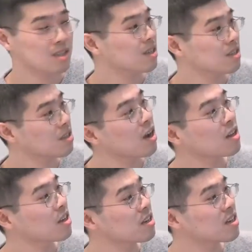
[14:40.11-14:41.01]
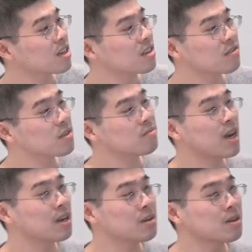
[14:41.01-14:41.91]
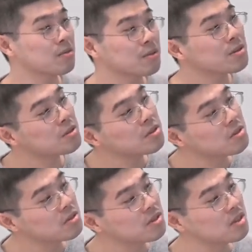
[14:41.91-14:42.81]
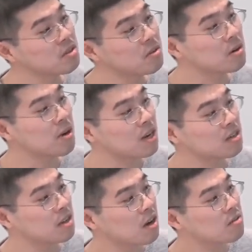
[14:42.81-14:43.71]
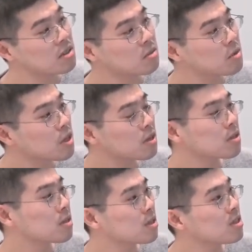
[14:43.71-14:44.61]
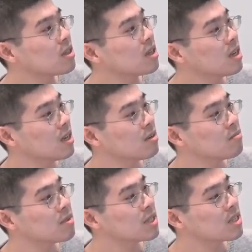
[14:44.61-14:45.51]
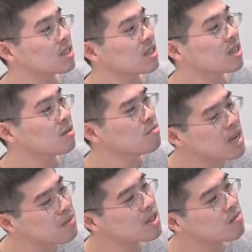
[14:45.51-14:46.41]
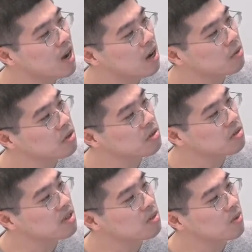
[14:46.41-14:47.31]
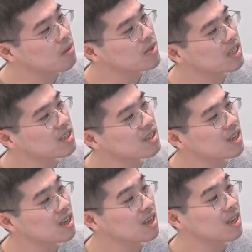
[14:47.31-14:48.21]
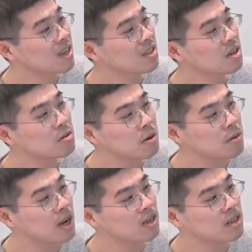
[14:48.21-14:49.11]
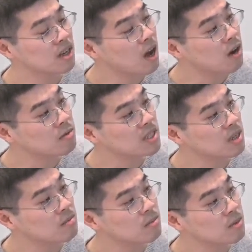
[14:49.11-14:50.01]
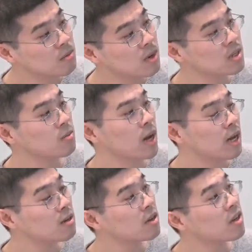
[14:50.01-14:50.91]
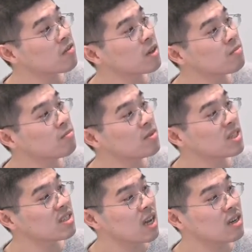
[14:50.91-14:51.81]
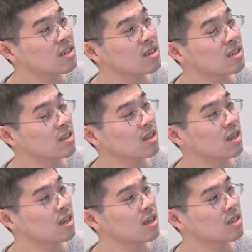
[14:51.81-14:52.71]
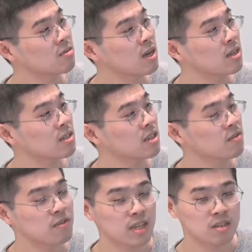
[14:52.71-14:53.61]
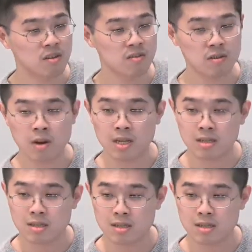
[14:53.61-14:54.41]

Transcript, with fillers: it's not clear if the buyer will still use a no-regret learning algorithm or not. The, maybe the buyer will use this one because no-regret learning algorithm works well if the seller uh, strategy is fixed over rounds.